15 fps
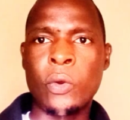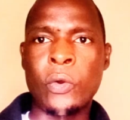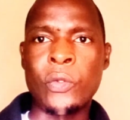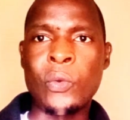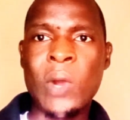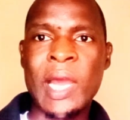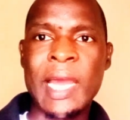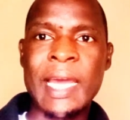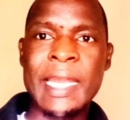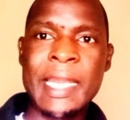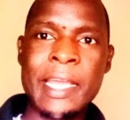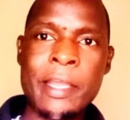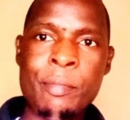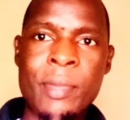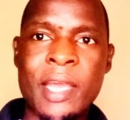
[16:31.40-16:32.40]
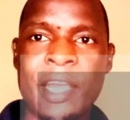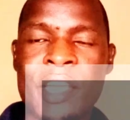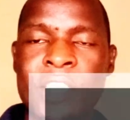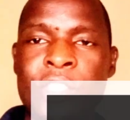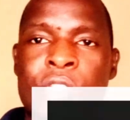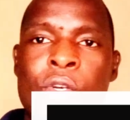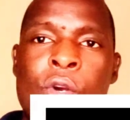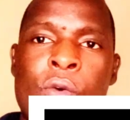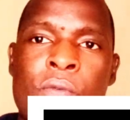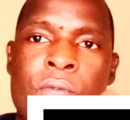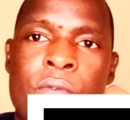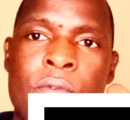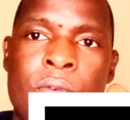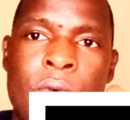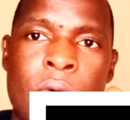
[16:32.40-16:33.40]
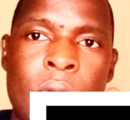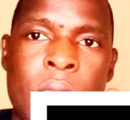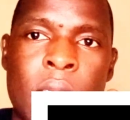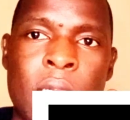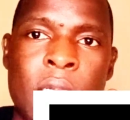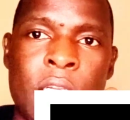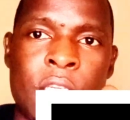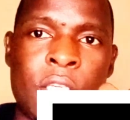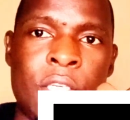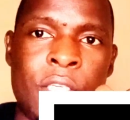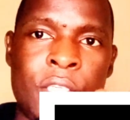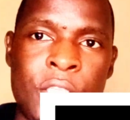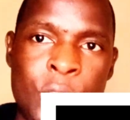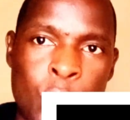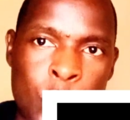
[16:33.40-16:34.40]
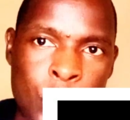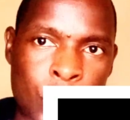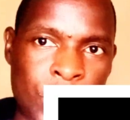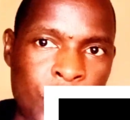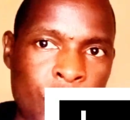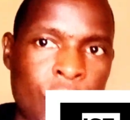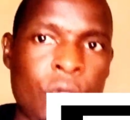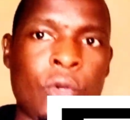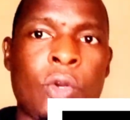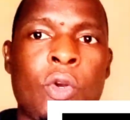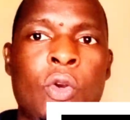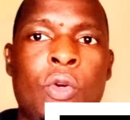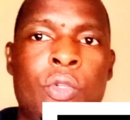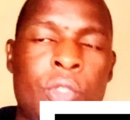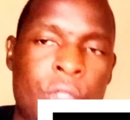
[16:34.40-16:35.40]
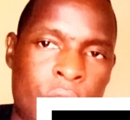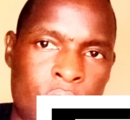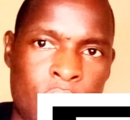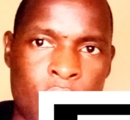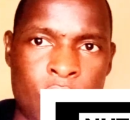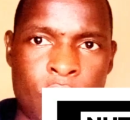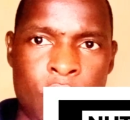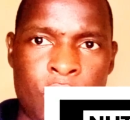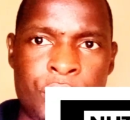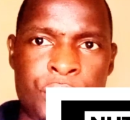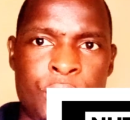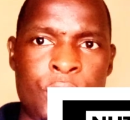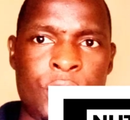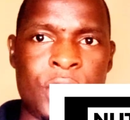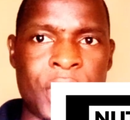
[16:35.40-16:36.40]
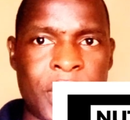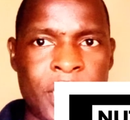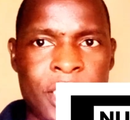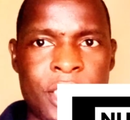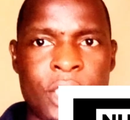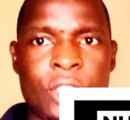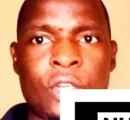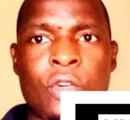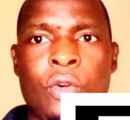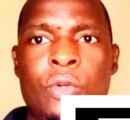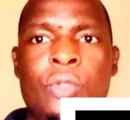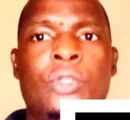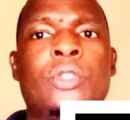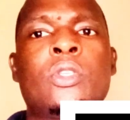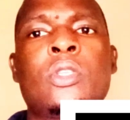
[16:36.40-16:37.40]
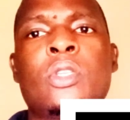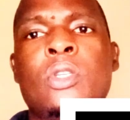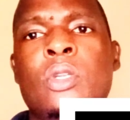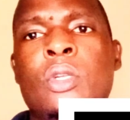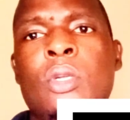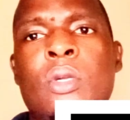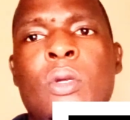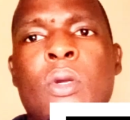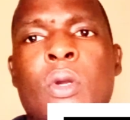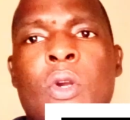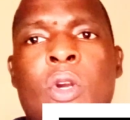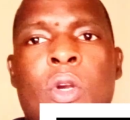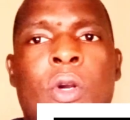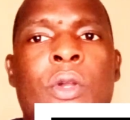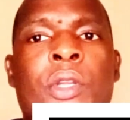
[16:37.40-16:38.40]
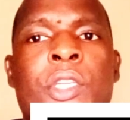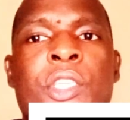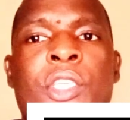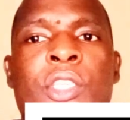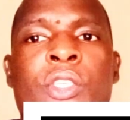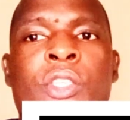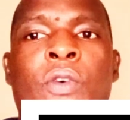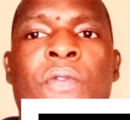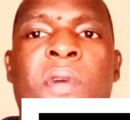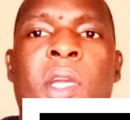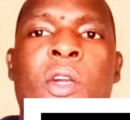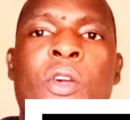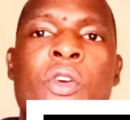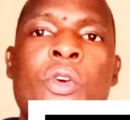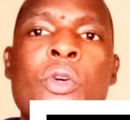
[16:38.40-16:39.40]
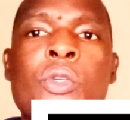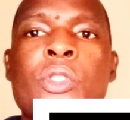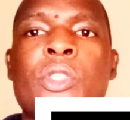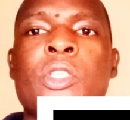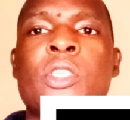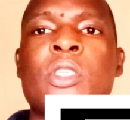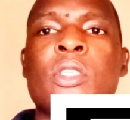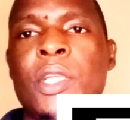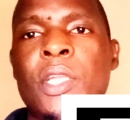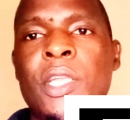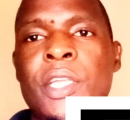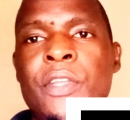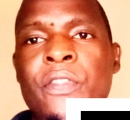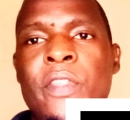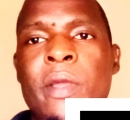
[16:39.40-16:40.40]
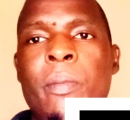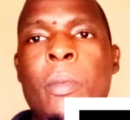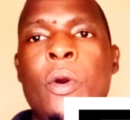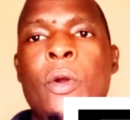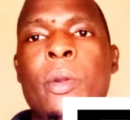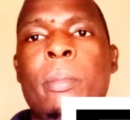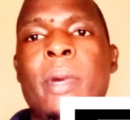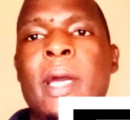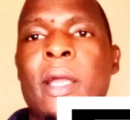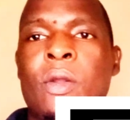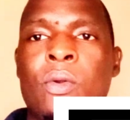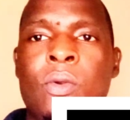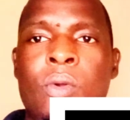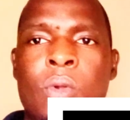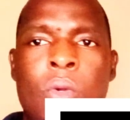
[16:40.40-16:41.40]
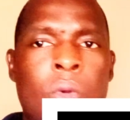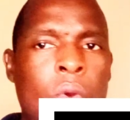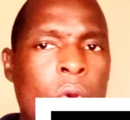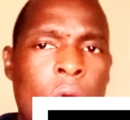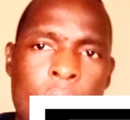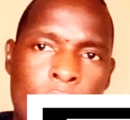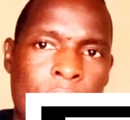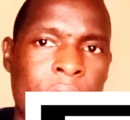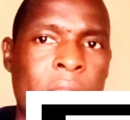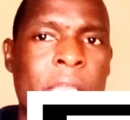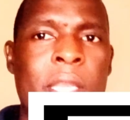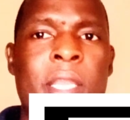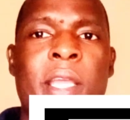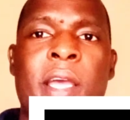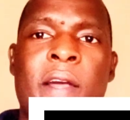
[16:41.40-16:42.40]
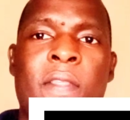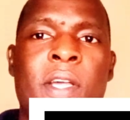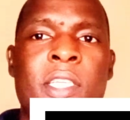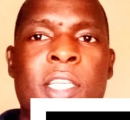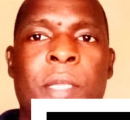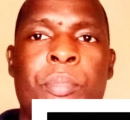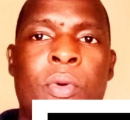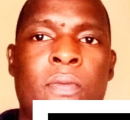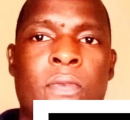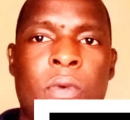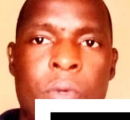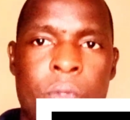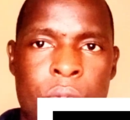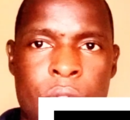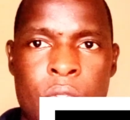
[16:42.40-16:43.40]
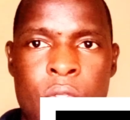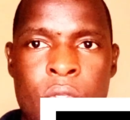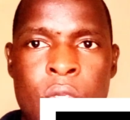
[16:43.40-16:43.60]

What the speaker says: your anemia is of nutritional cost, genetic cost, or it is of a cost in the bone marrow, or any other type of cost.